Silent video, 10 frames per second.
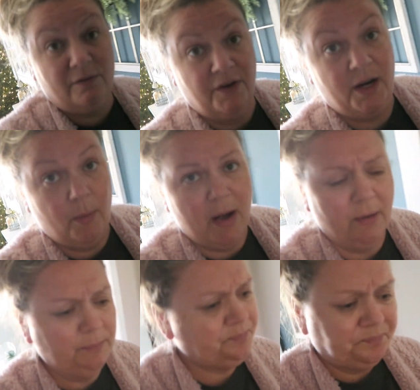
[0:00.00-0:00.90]
very
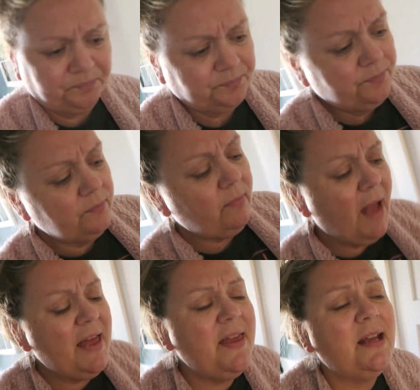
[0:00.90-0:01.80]
well.
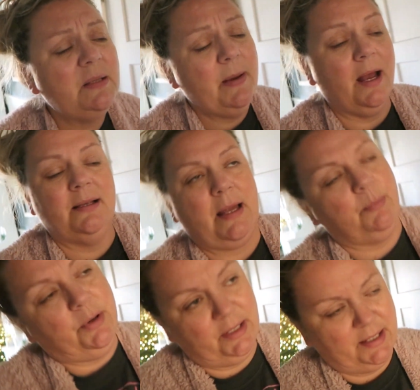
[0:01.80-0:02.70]
I think it's because I
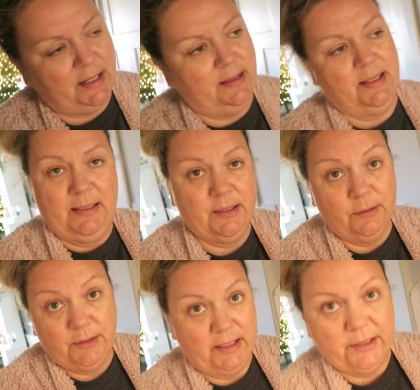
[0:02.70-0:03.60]
put it in this
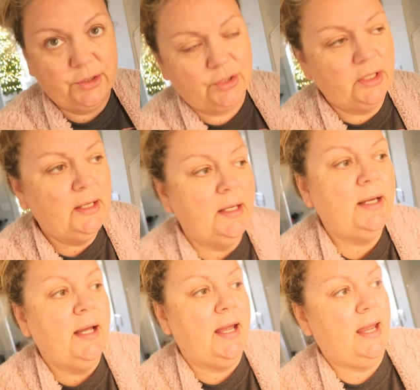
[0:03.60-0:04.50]
little dish
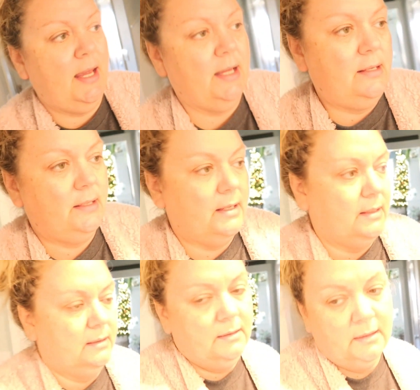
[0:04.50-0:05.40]
and
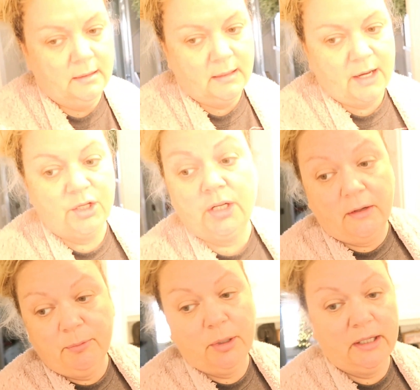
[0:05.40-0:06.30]
I shouldn't
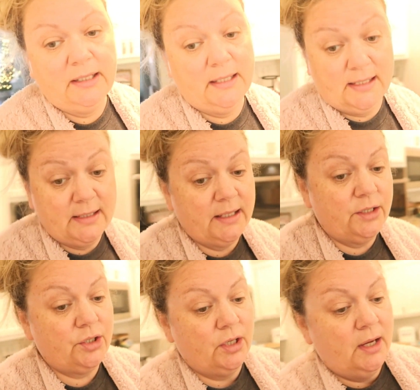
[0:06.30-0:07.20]
have put it in this
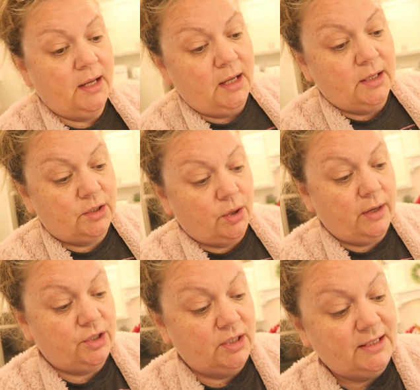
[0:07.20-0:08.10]
dish. So
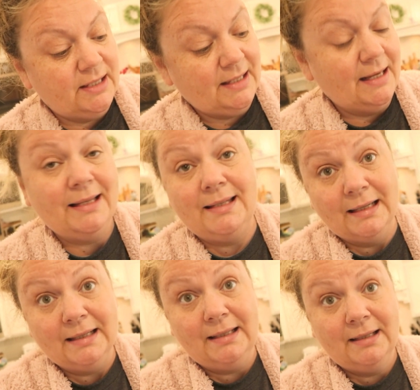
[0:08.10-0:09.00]
it just didn't get
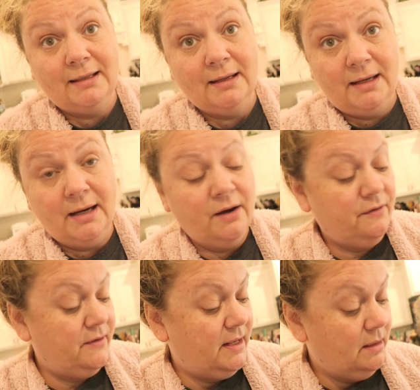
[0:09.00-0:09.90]
done
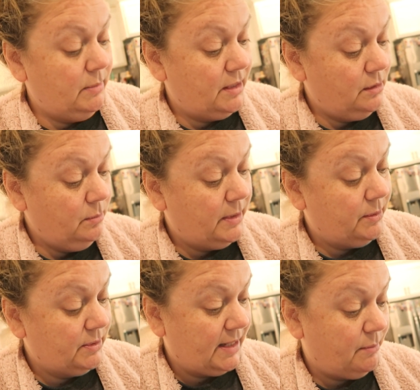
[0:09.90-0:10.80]
enough in the middle, but it
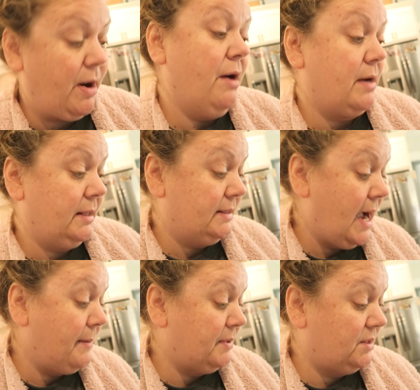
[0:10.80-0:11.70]
was like brown on the
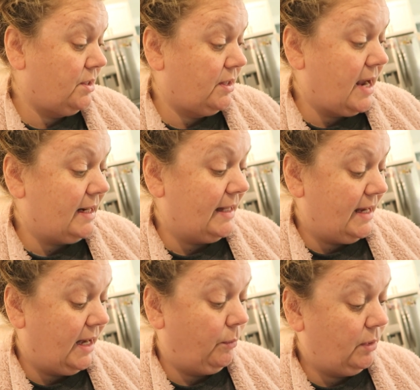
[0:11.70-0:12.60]
top and started kind of like
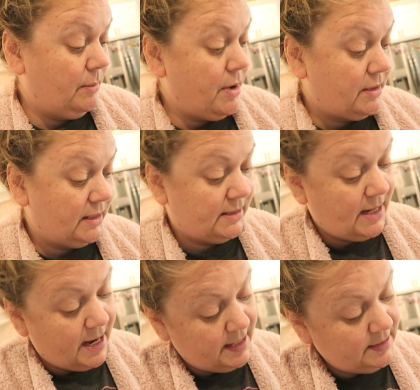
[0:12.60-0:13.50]
getting really brown on the
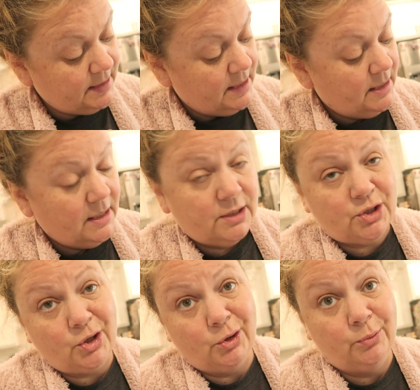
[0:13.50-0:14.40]
sides.
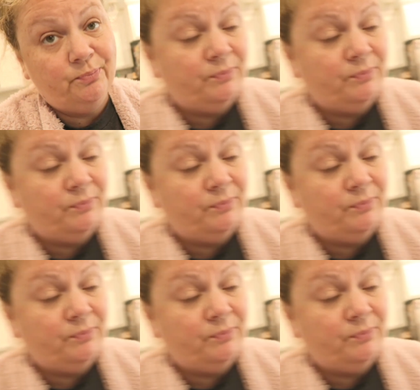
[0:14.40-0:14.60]
So